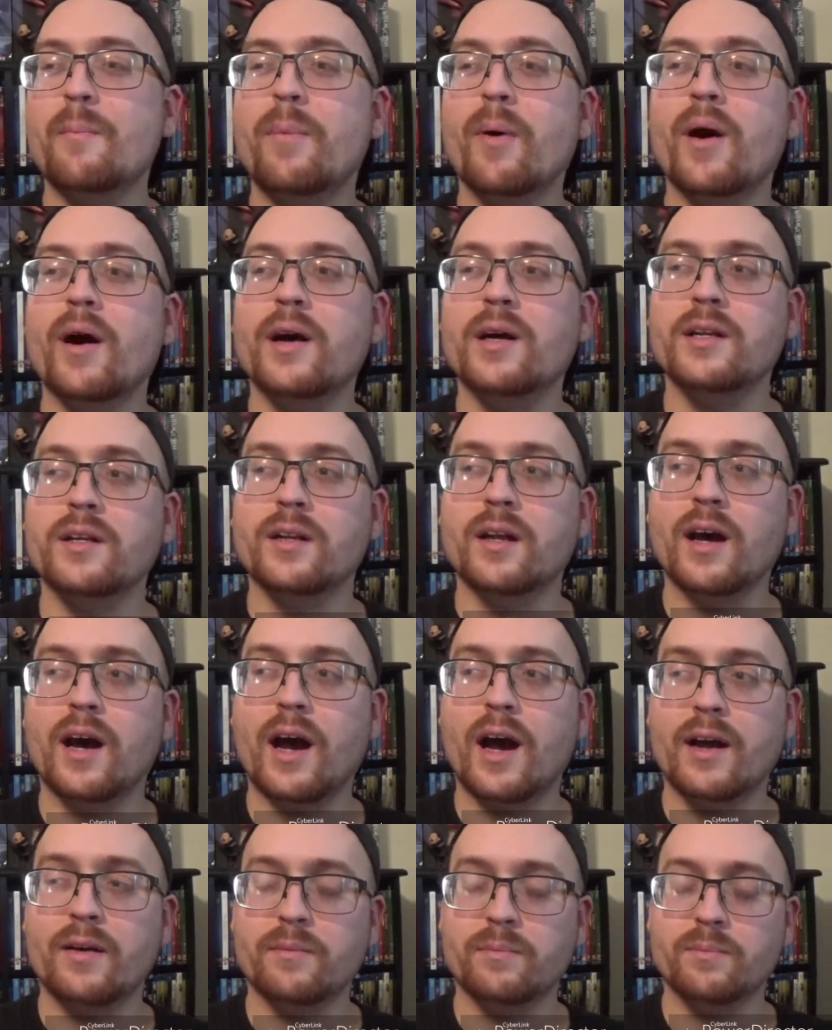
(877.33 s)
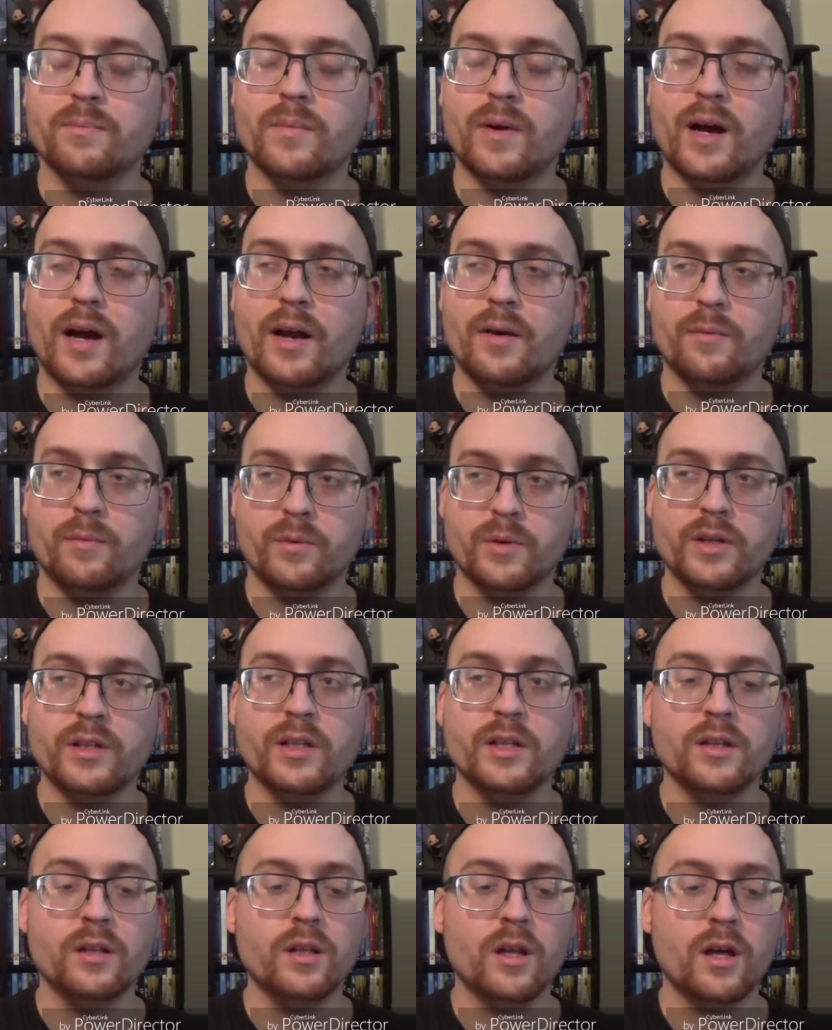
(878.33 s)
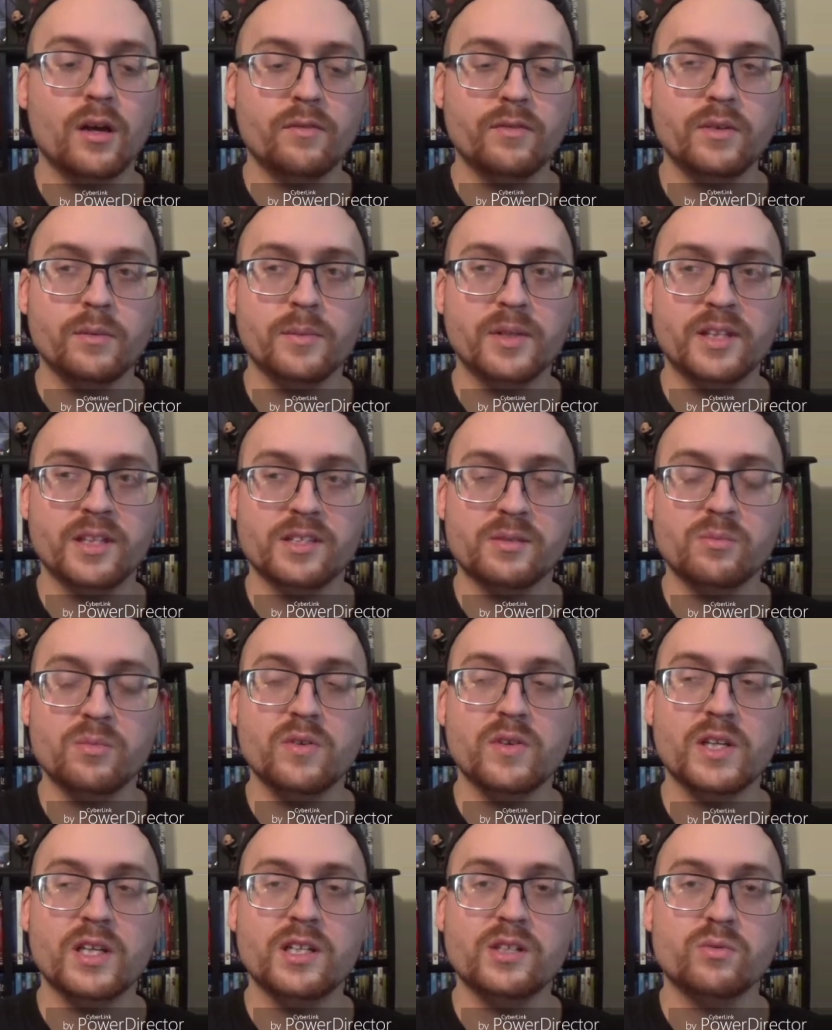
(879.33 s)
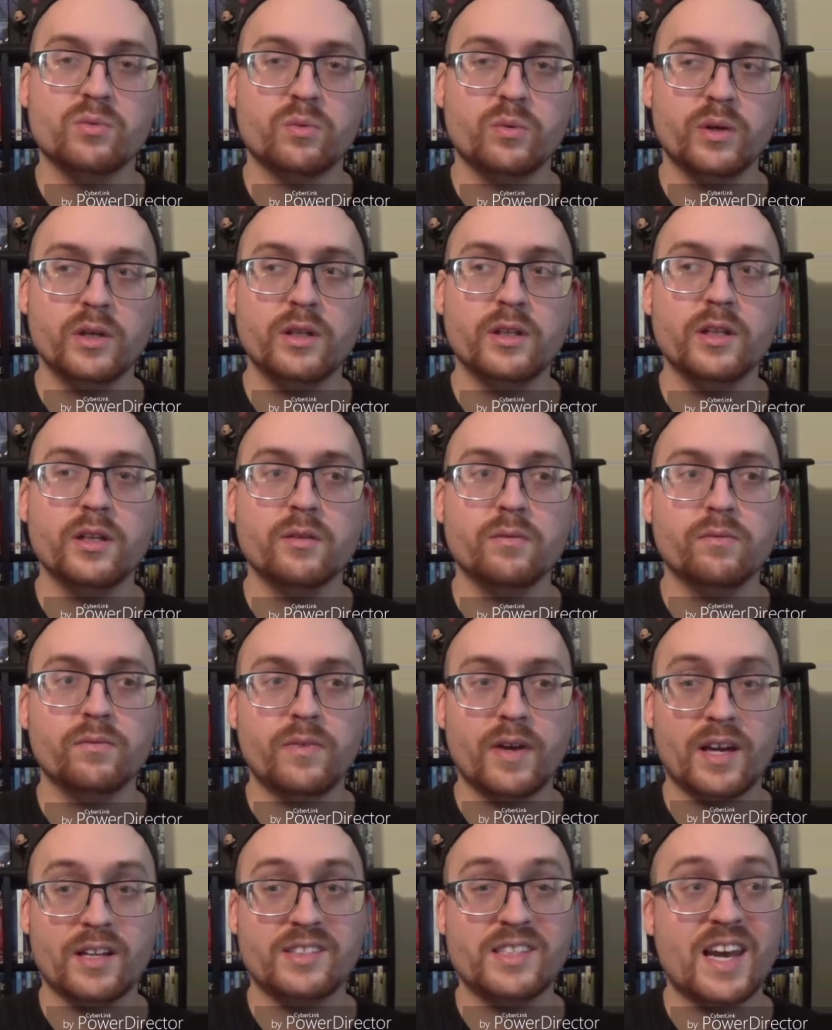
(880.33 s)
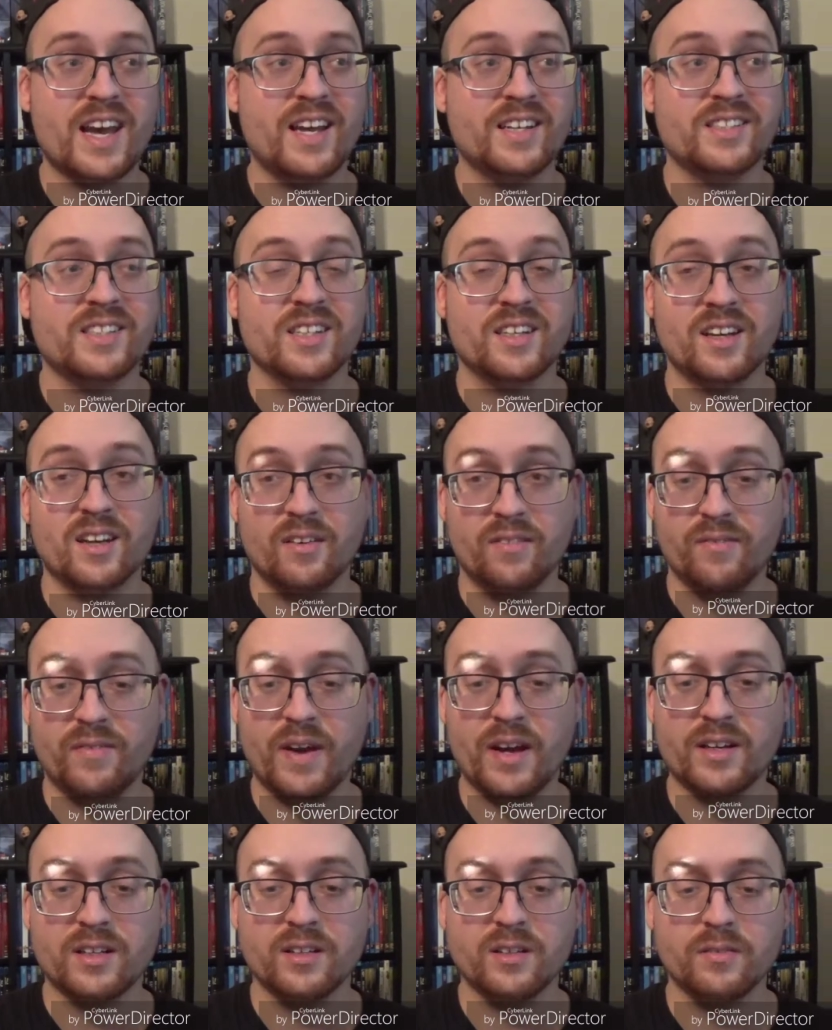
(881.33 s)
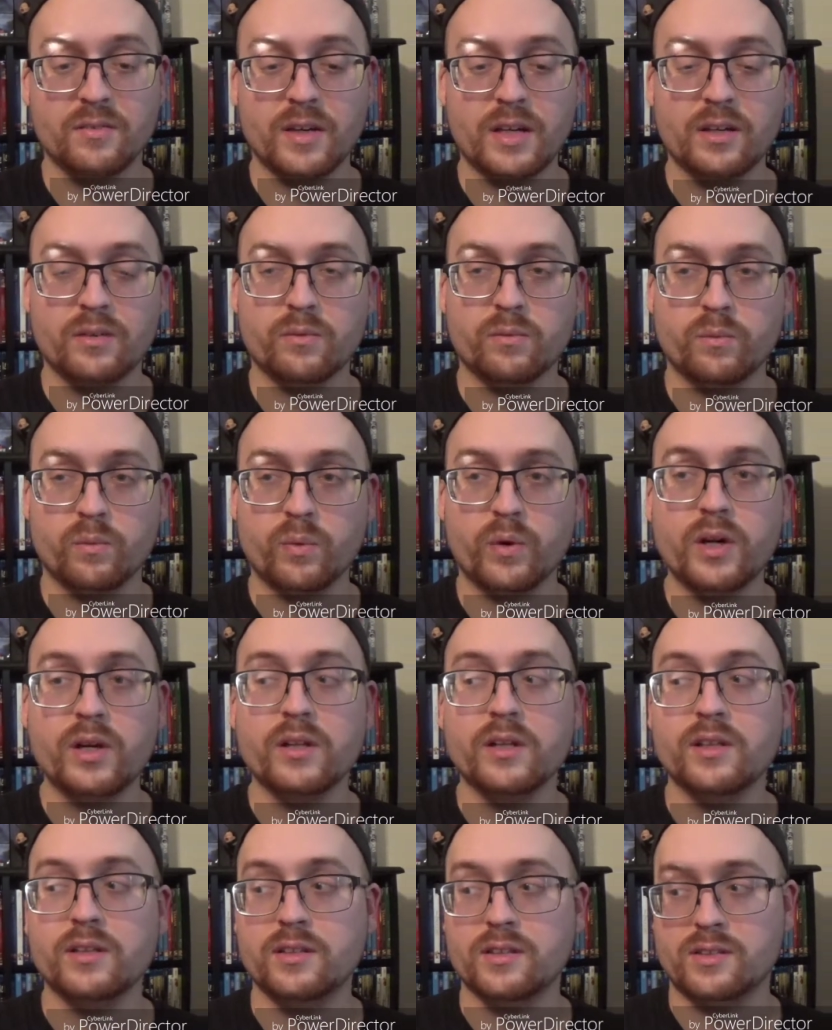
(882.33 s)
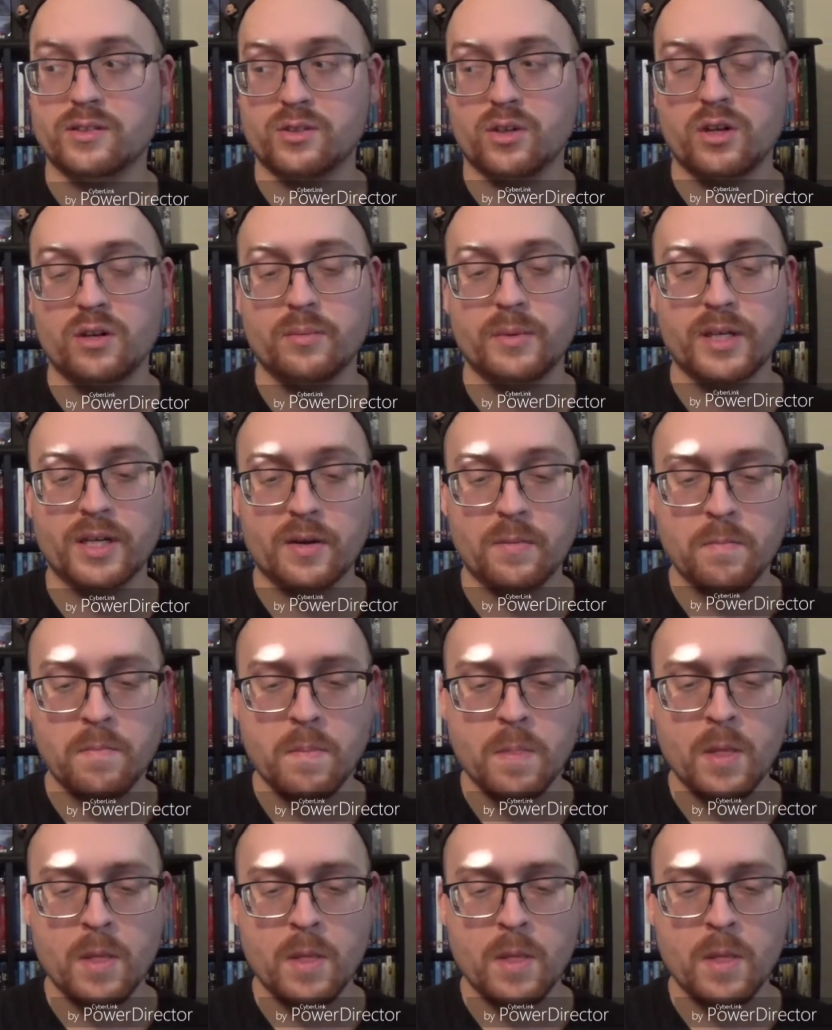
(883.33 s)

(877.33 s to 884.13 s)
But I I really loved him in this movie. He's really fantastic and effective and really disturbing.